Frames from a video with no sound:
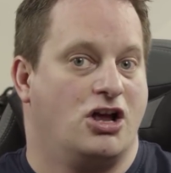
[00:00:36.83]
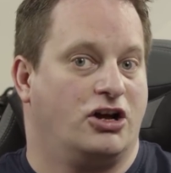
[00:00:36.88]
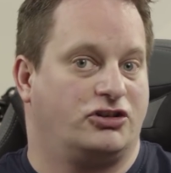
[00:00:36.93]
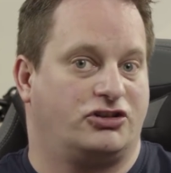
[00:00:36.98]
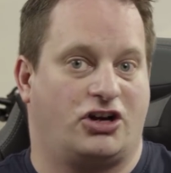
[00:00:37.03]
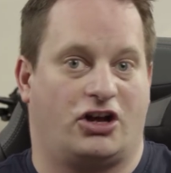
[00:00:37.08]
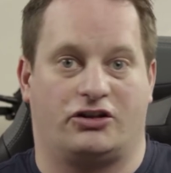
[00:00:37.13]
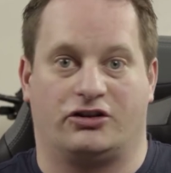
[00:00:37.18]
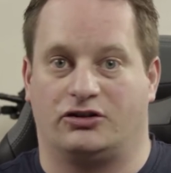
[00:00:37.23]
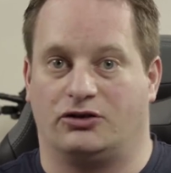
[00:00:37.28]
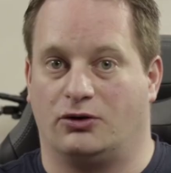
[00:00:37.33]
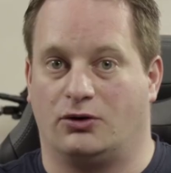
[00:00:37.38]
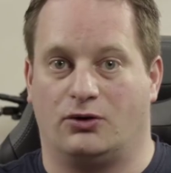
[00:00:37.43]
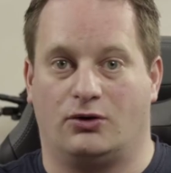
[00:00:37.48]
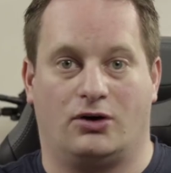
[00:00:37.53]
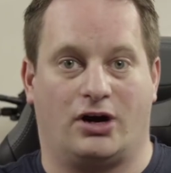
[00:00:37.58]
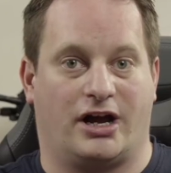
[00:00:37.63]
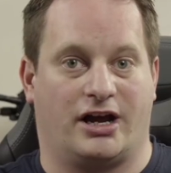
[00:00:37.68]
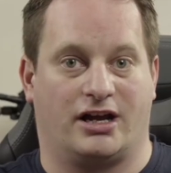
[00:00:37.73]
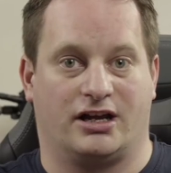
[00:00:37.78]
shut the
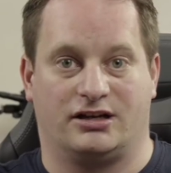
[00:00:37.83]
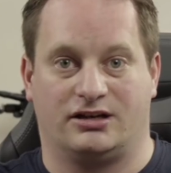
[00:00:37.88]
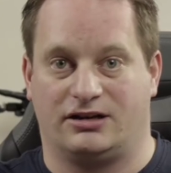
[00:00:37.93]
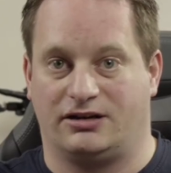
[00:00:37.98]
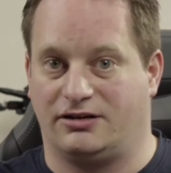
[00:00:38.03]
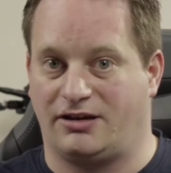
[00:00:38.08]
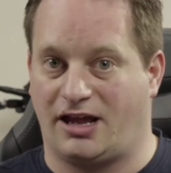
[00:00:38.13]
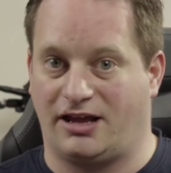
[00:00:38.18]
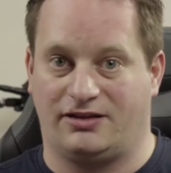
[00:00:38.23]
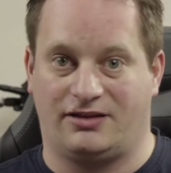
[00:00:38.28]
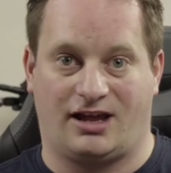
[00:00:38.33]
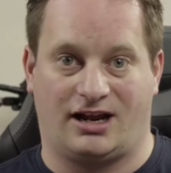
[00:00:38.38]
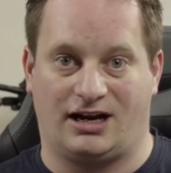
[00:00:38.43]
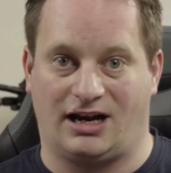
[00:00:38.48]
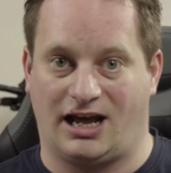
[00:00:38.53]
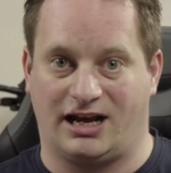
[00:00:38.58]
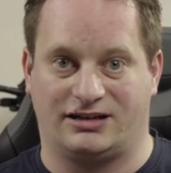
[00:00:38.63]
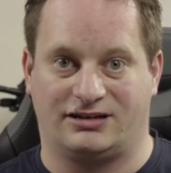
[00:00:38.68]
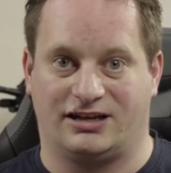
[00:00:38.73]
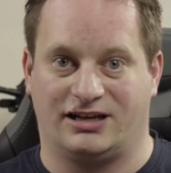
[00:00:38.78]
door, and then they
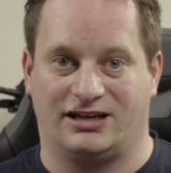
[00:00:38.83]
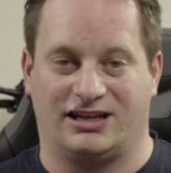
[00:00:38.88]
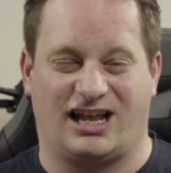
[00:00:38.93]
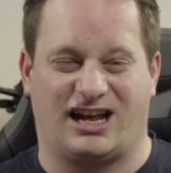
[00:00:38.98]
legged it.